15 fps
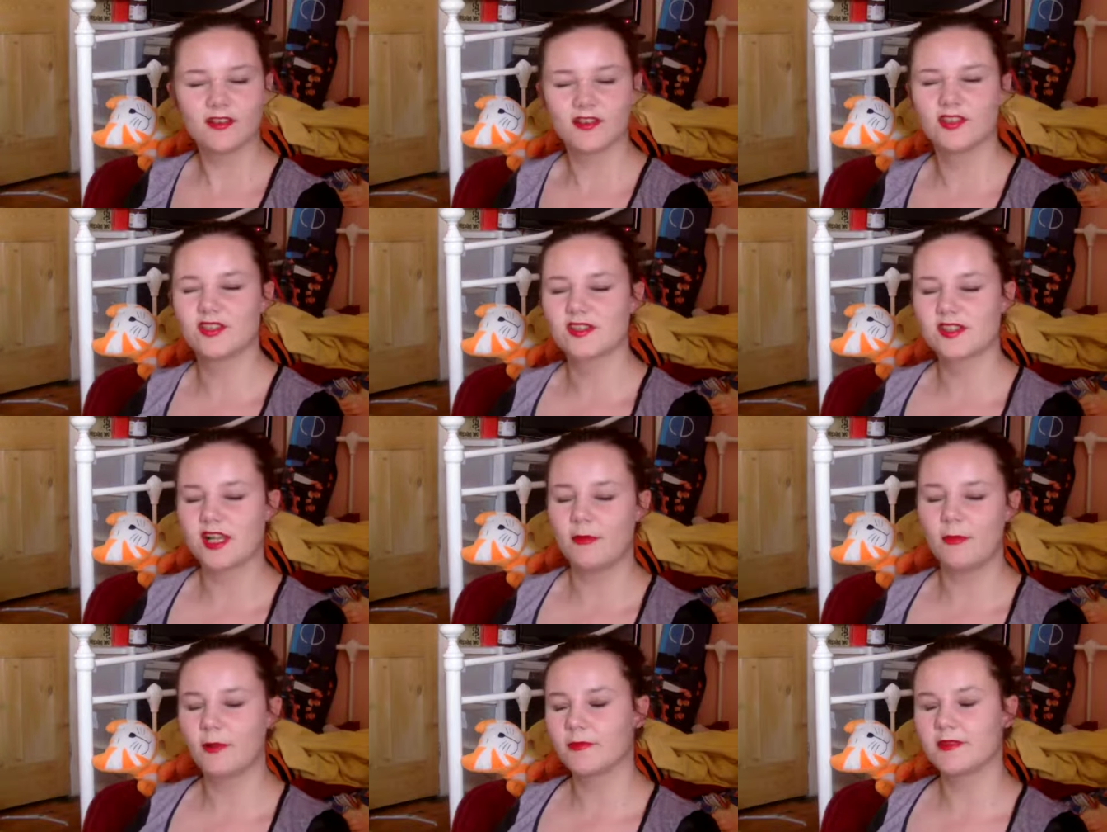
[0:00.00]
Just
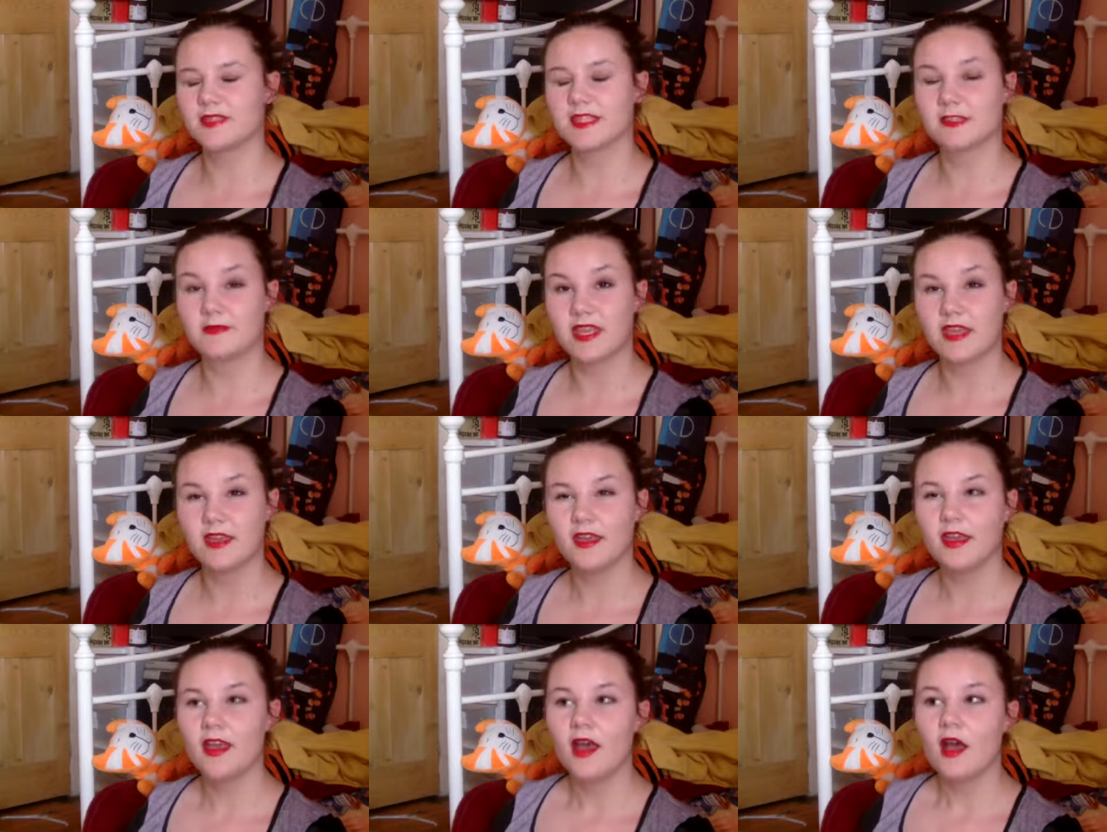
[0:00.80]
come up and see me.
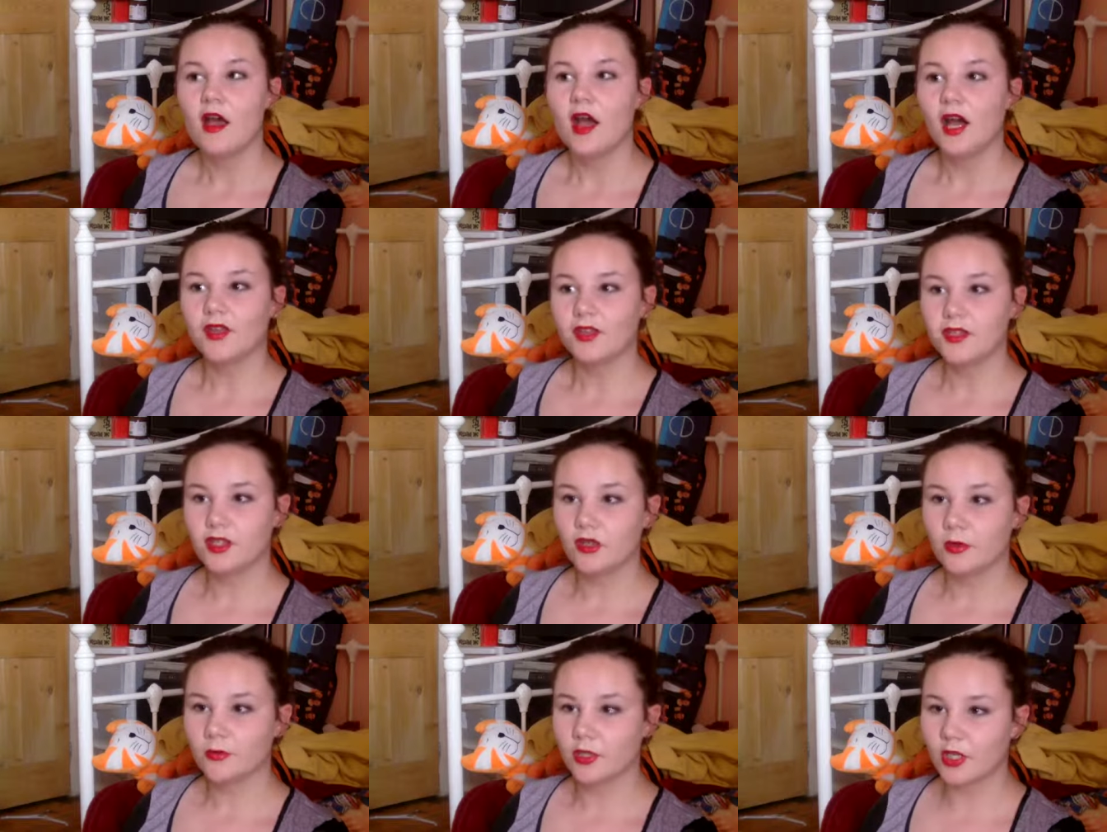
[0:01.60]
I don't
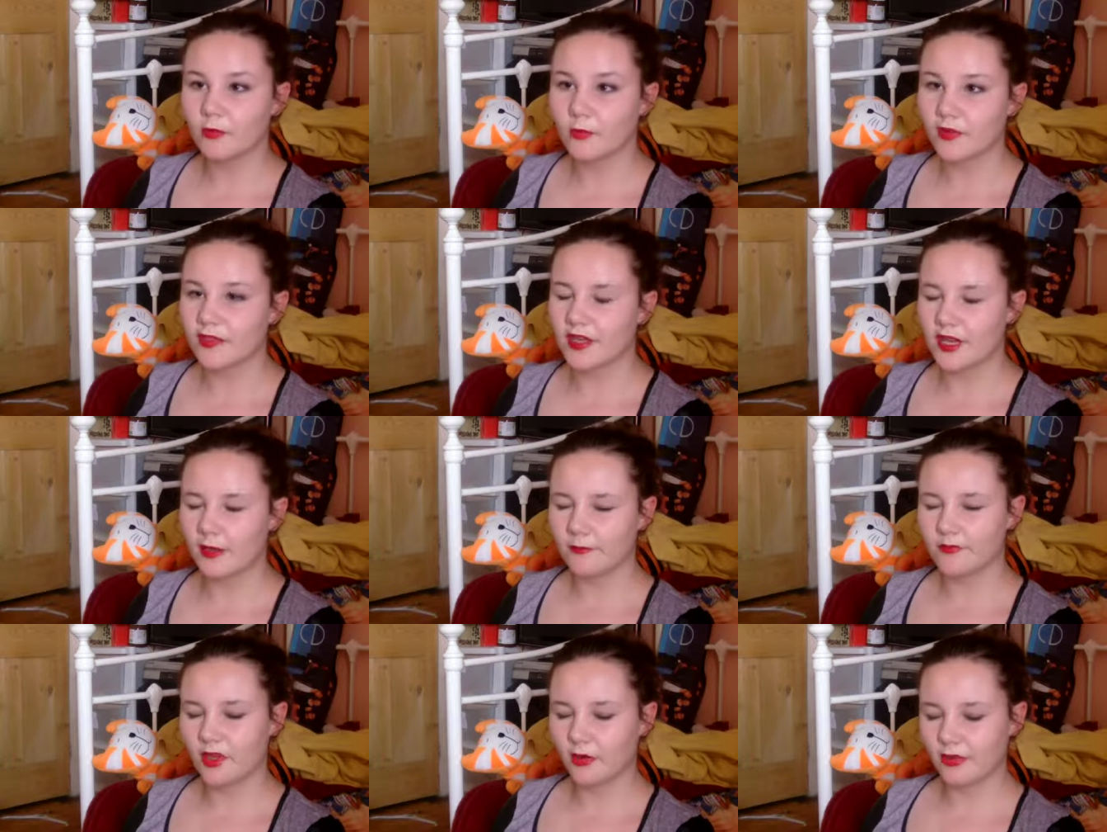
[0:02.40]
know who I'm going with yet.
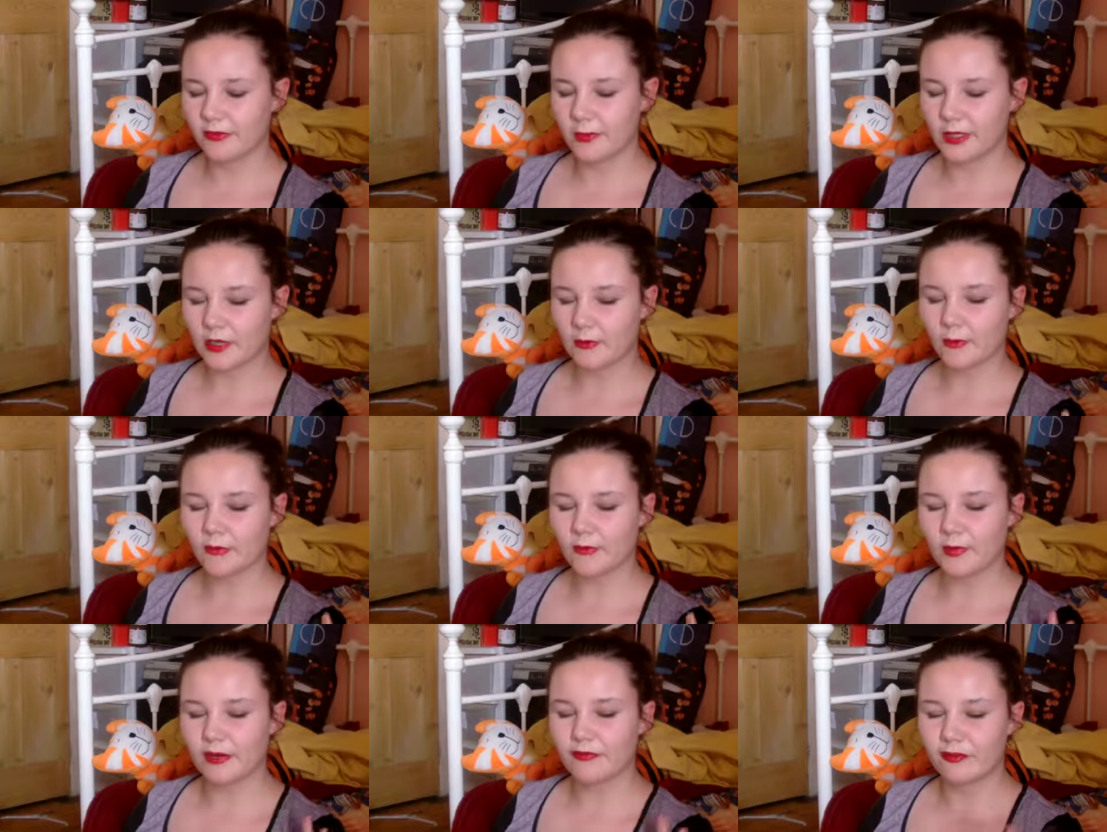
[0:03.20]
I'll either be going with
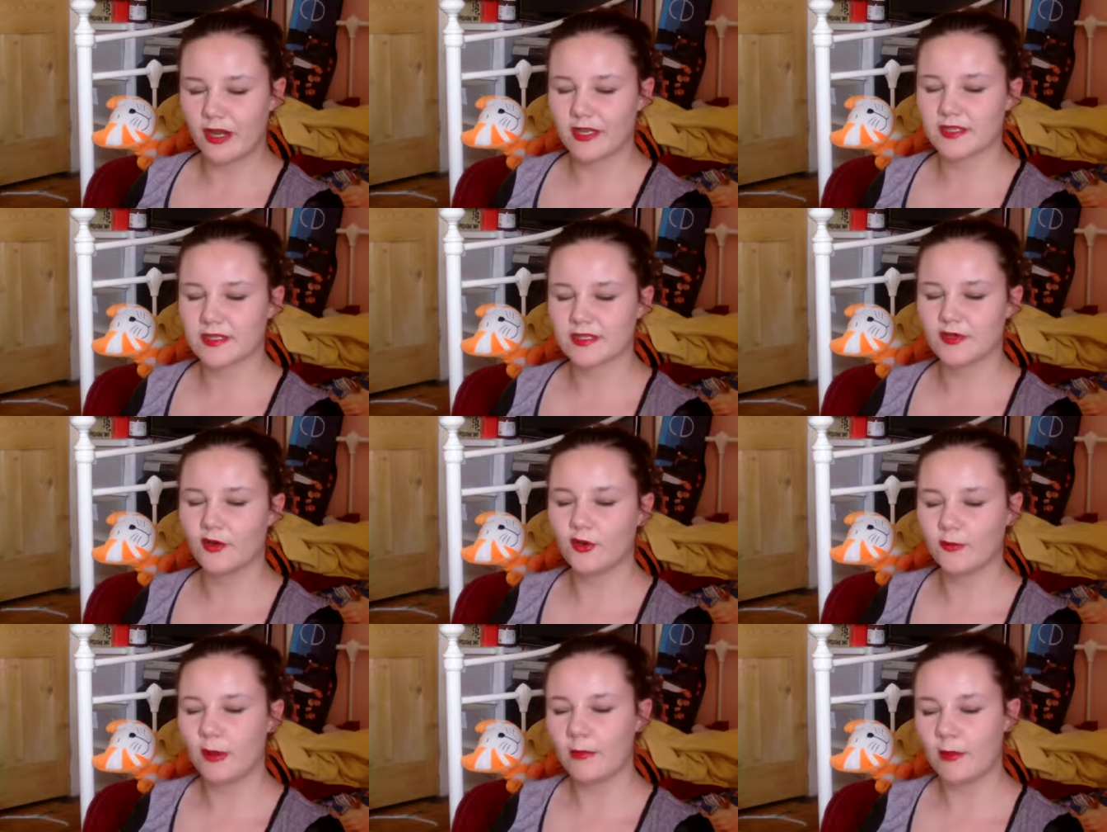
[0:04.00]
my friends
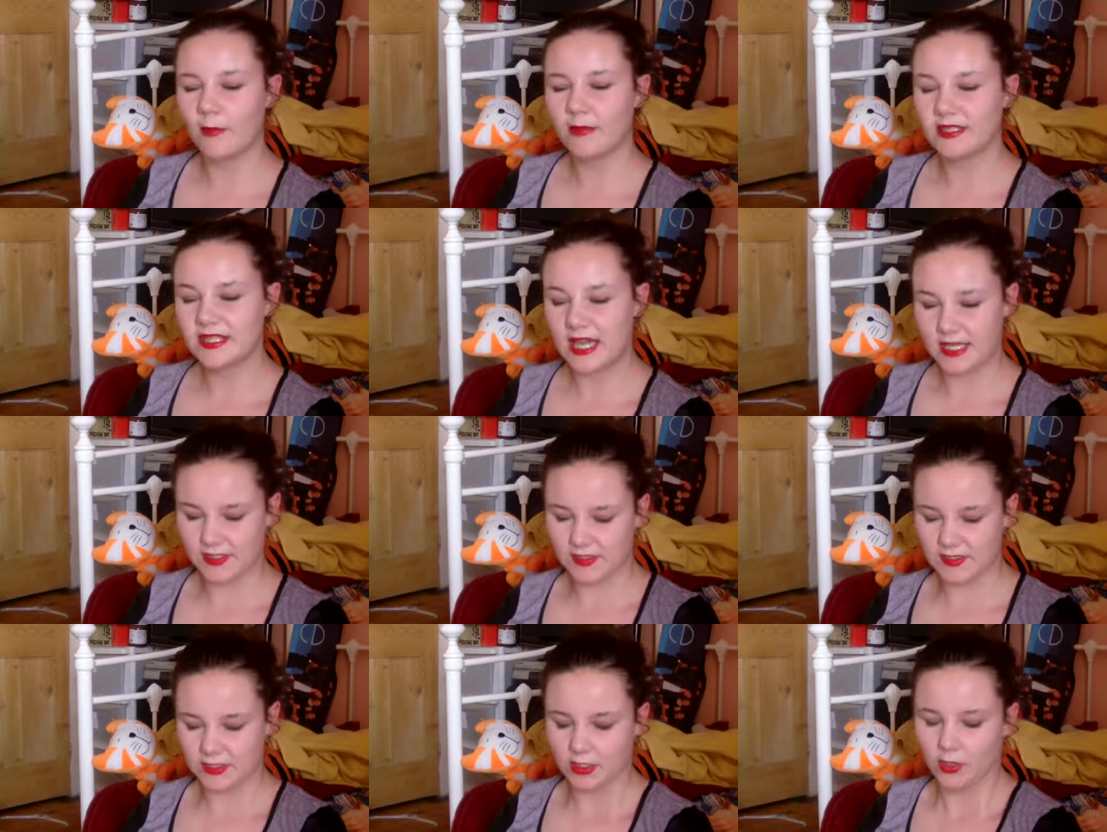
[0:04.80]
or my mum and dad,
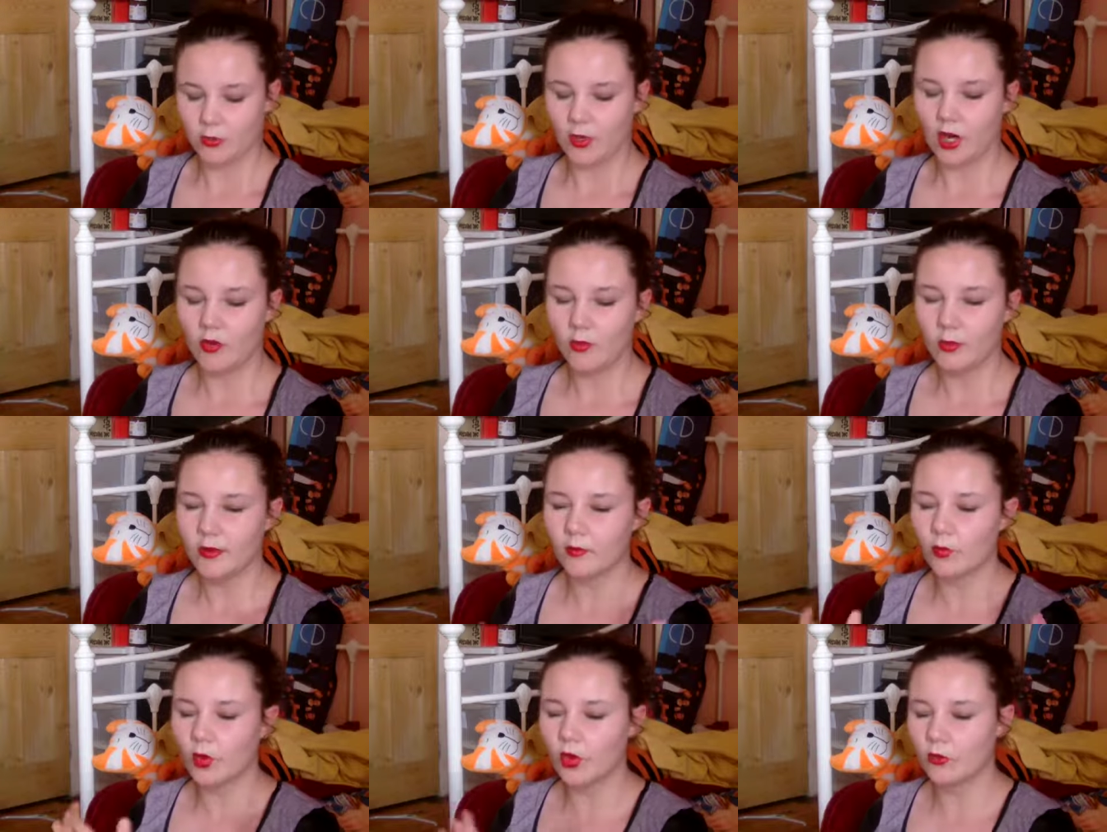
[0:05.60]
so I
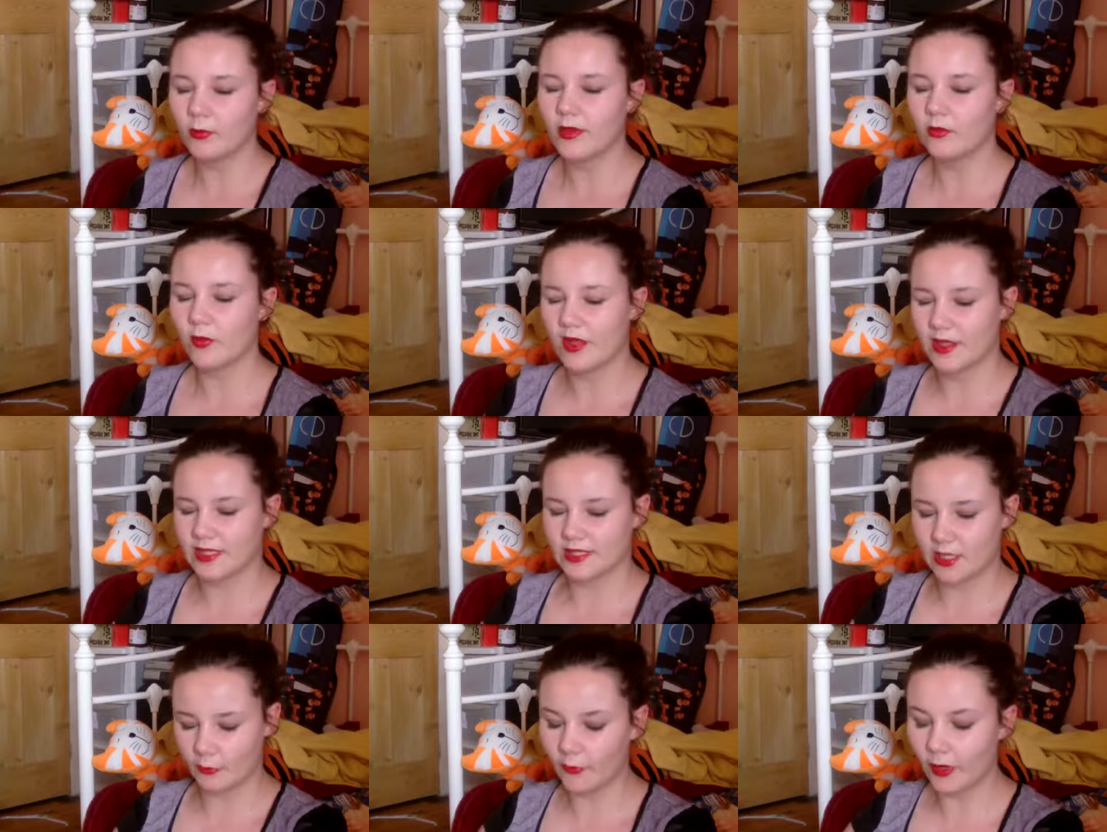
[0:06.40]
will be with
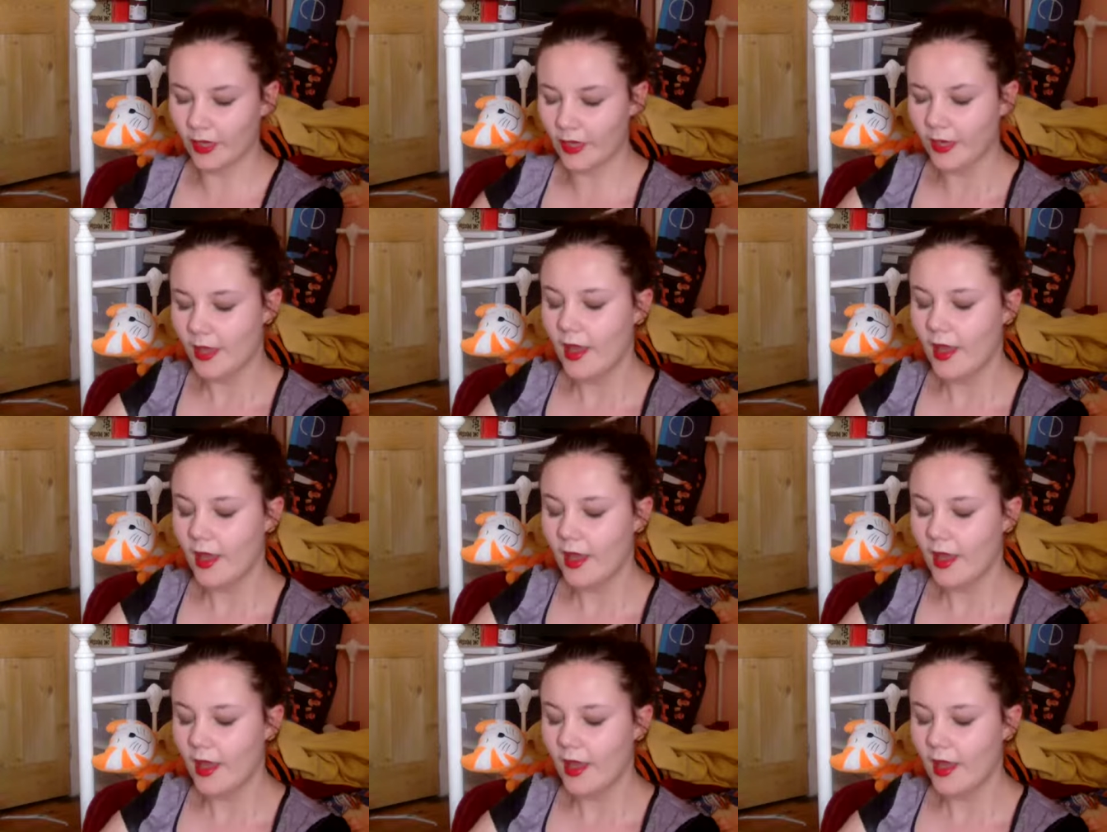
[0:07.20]
someone.